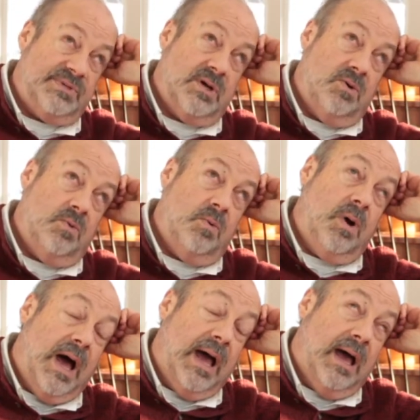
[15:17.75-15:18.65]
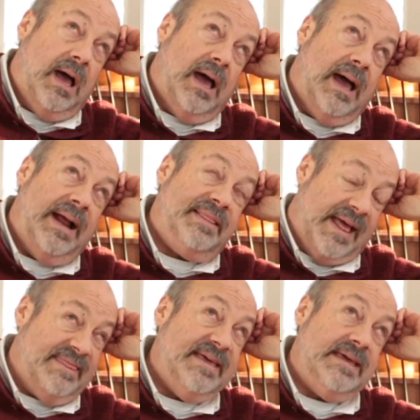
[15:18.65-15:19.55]
So I
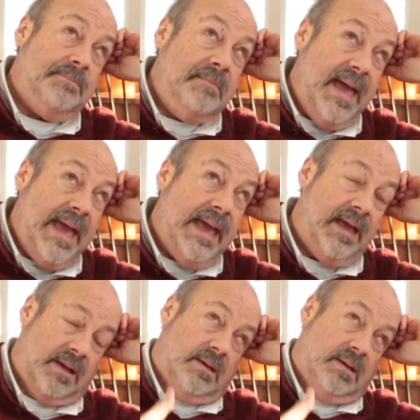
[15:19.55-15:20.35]
think it may